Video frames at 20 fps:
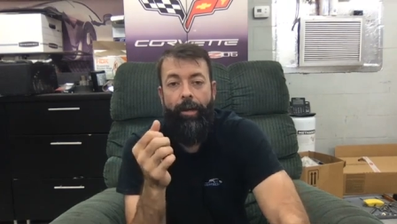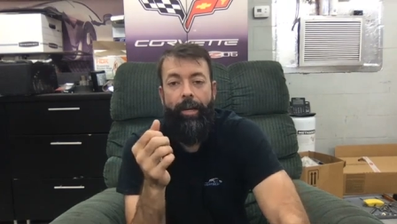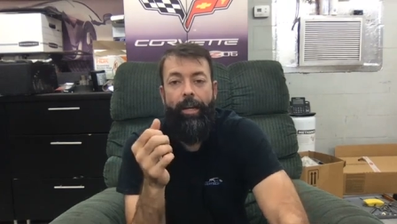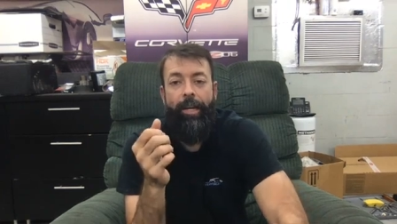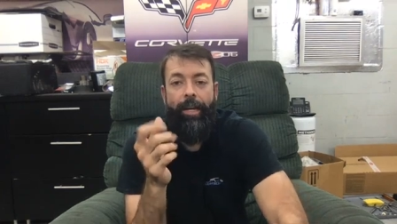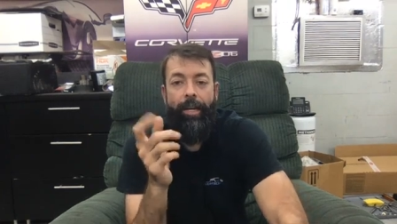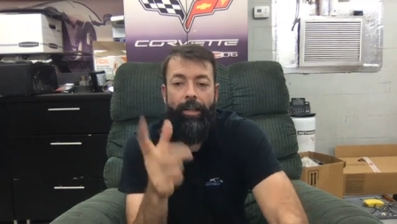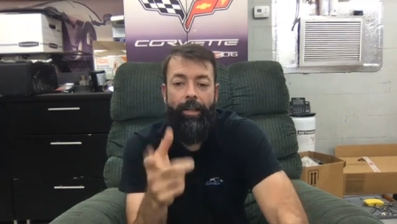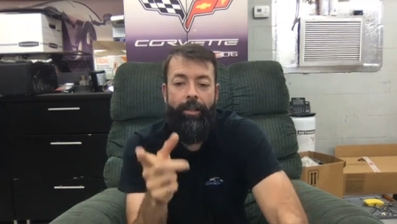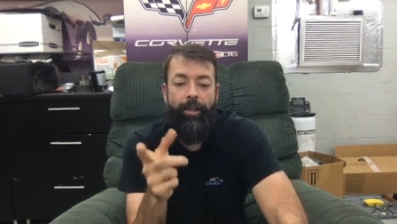
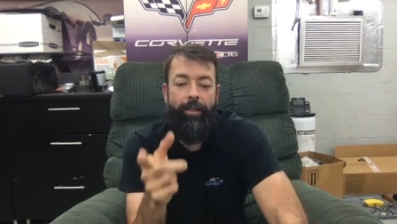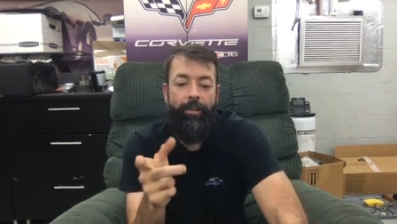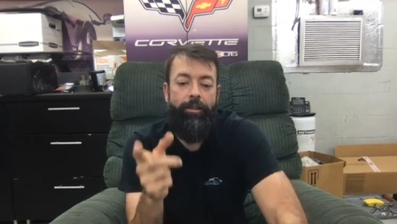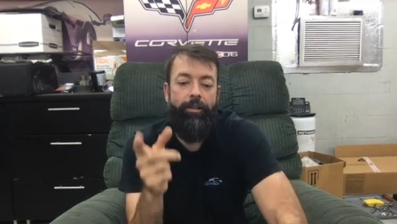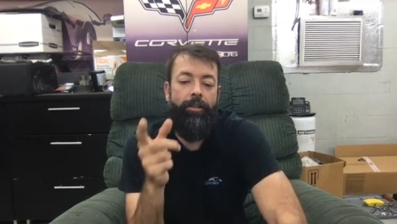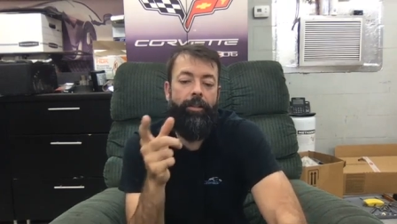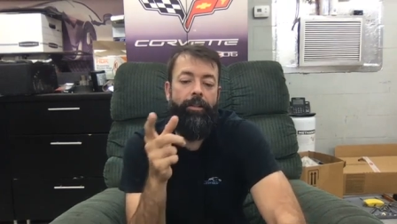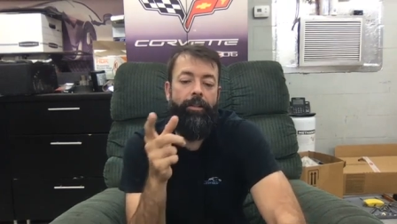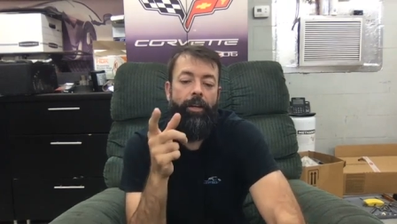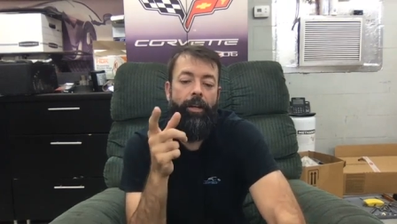
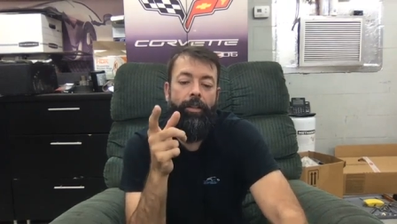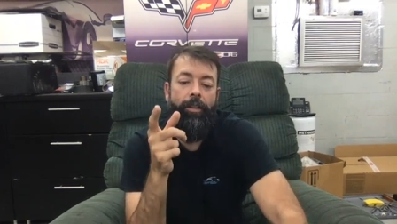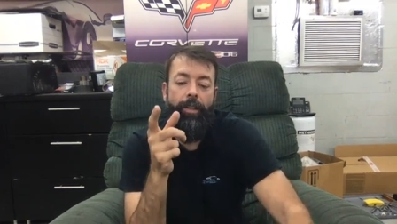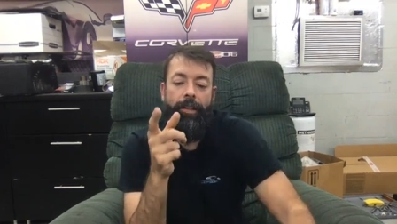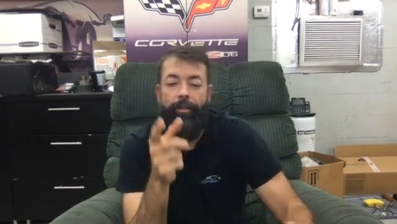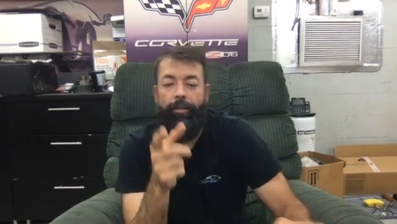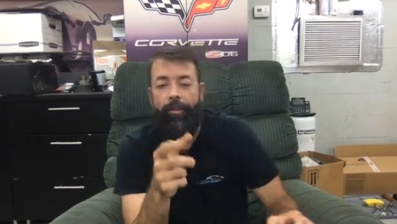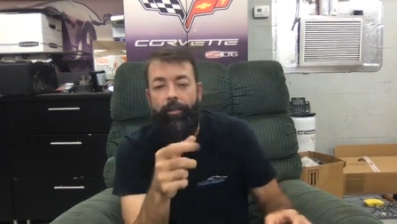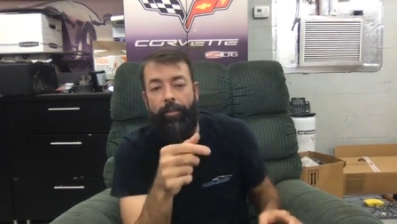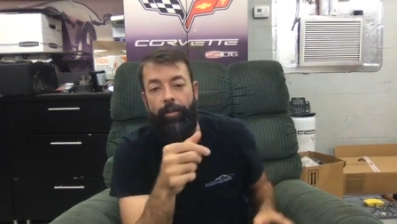let's touch on
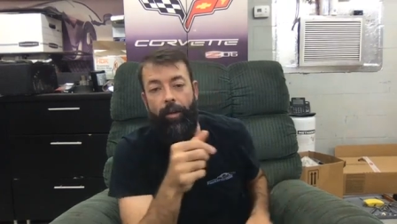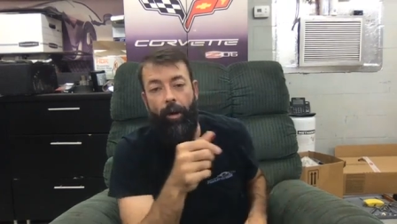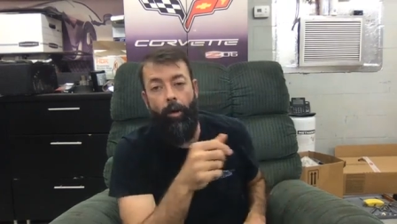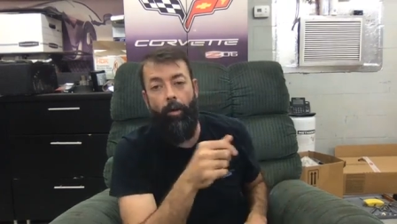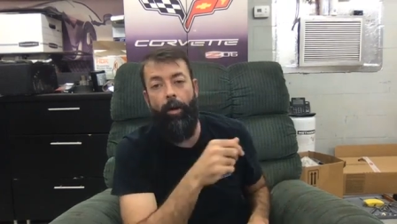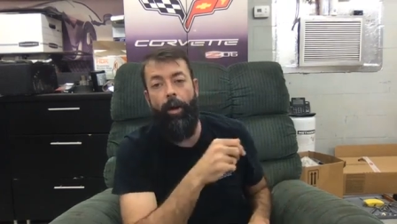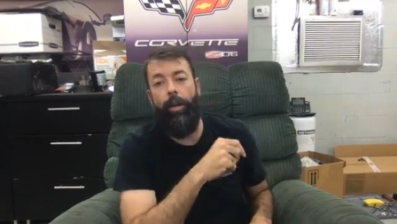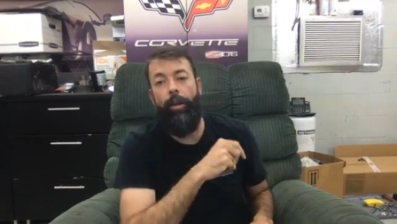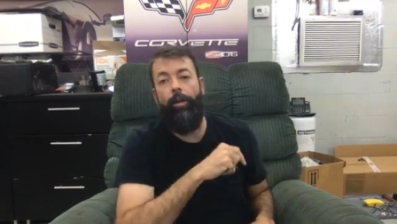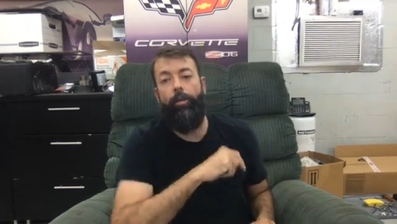this. This is a
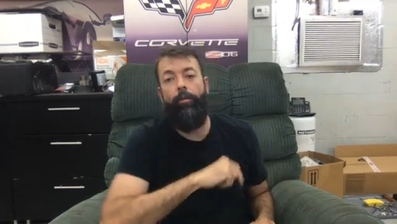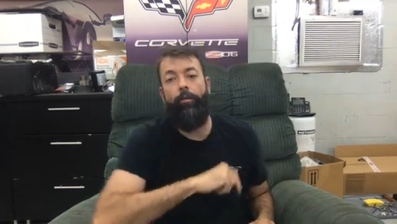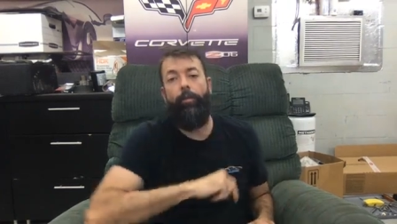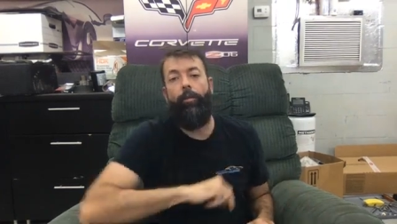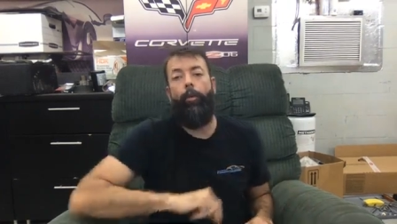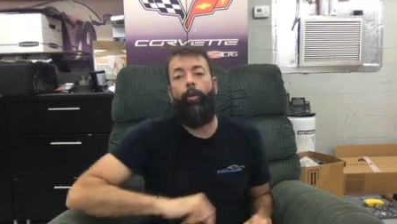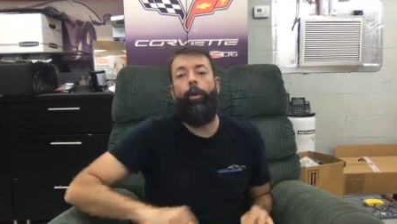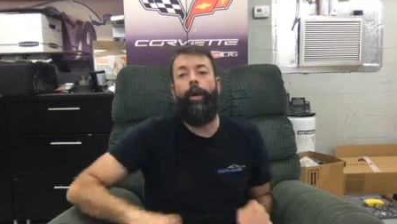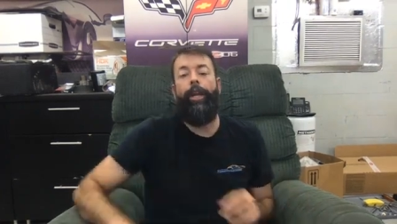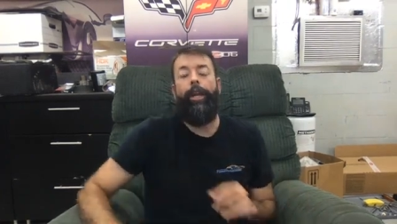great
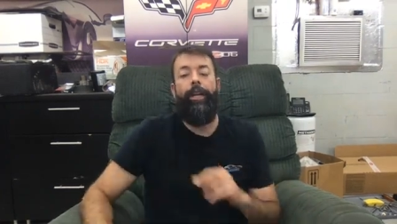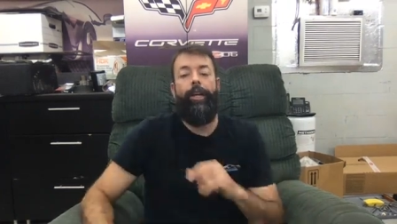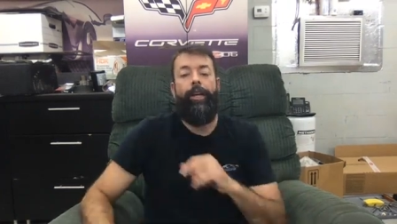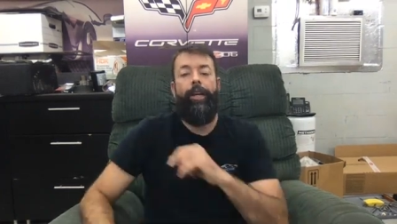point.